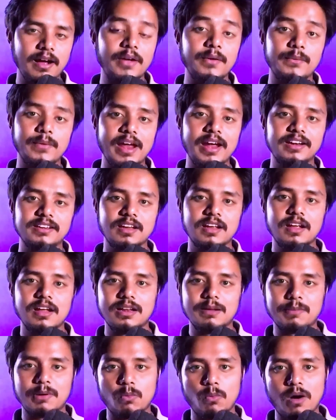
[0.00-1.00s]
I rank
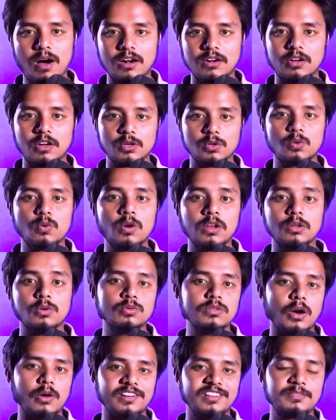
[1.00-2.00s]
number 1 on Google
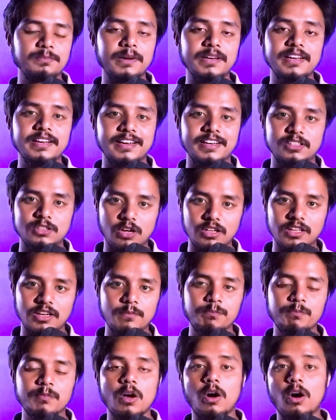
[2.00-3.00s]
without spending
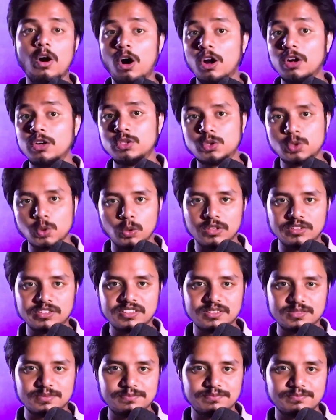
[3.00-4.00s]
$1 on
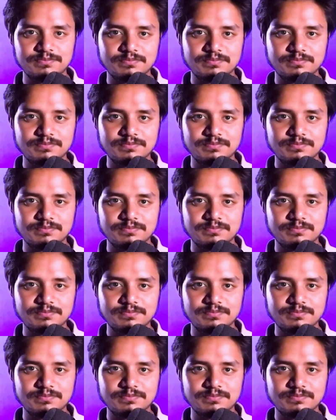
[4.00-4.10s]
tools.